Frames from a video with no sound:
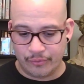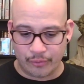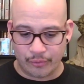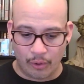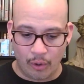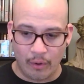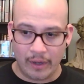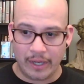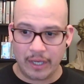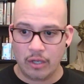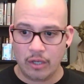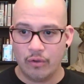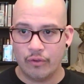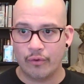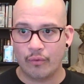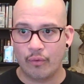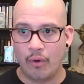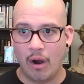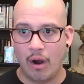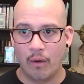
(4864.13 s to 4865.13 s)
throwing you
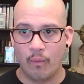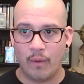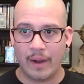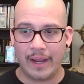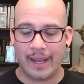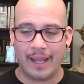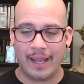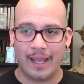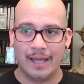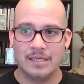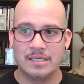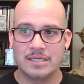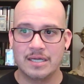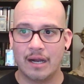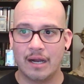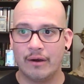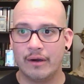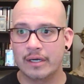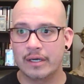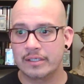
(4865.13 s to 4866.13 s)
the wrong way, and
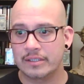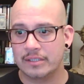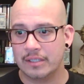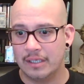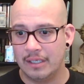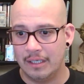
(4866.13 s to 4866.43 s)
Derek's